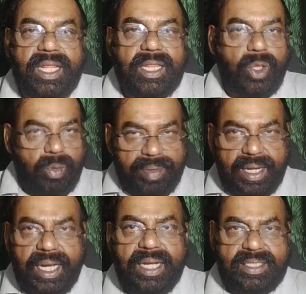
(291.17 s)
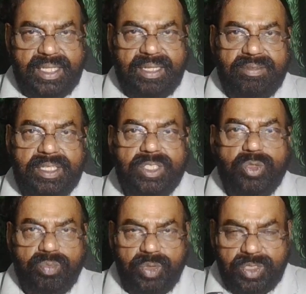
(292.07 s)
The obedient servants
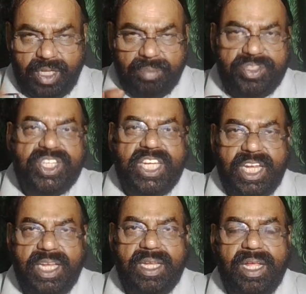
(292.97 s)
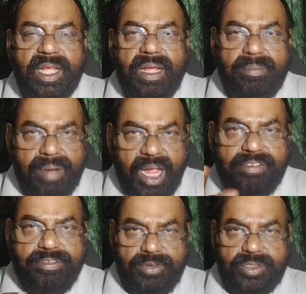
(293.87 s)
whom you subjugate by
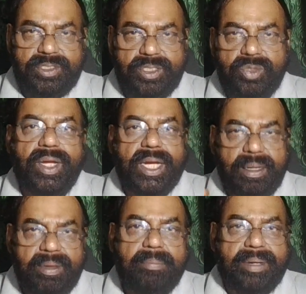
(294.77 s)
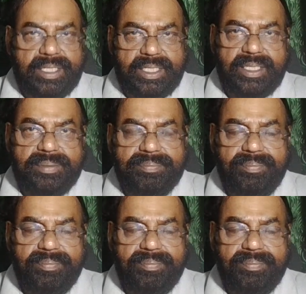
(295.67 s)
force through economic pressure